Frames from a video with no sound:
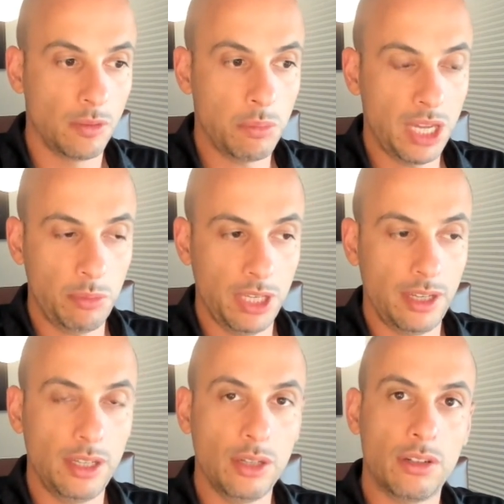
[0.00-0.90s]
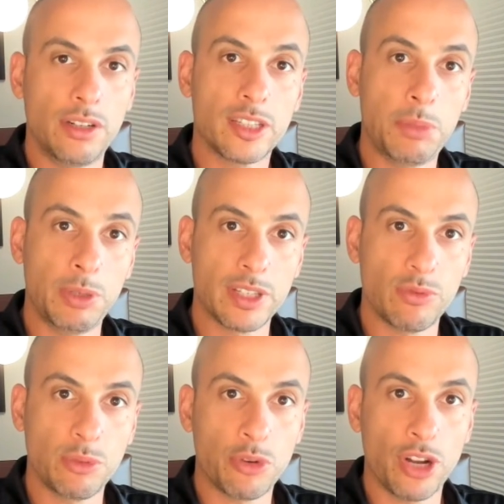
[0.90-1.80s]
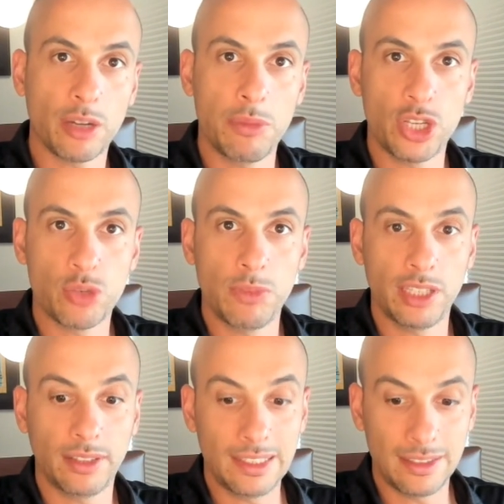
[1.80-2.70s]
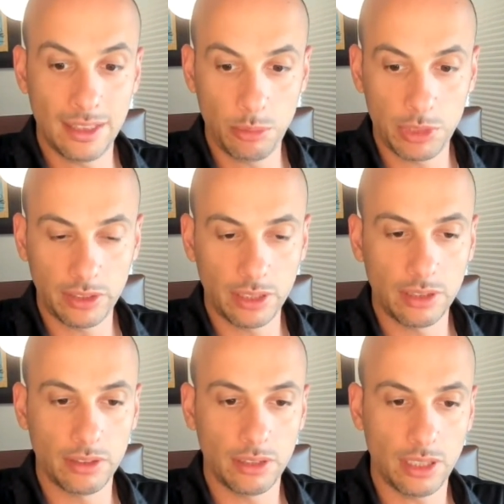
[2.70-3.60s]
maybe your experience with product management is limited,